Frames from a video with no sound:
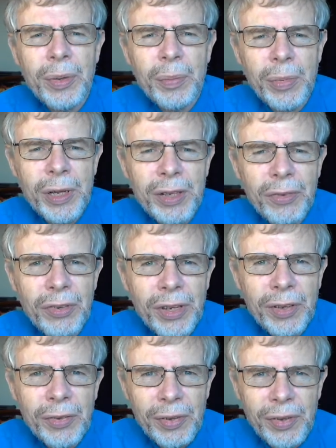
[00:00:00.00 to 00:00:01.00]
by
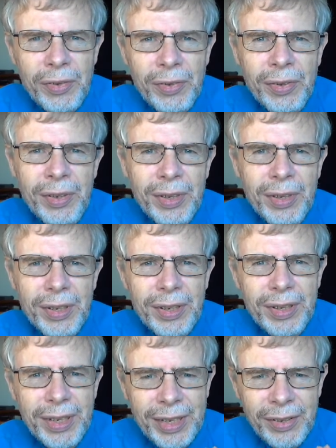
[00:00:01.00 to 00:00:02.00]
Jesus uh,
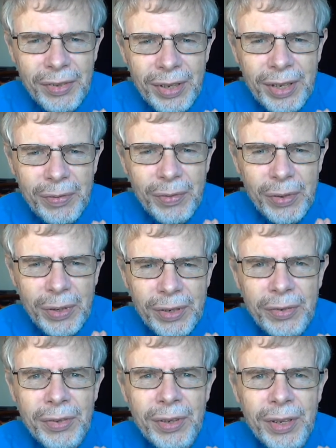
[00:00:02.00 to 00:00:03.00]
in dying for
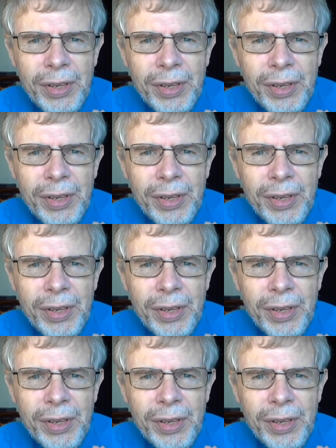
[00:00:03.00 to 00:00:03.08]
us.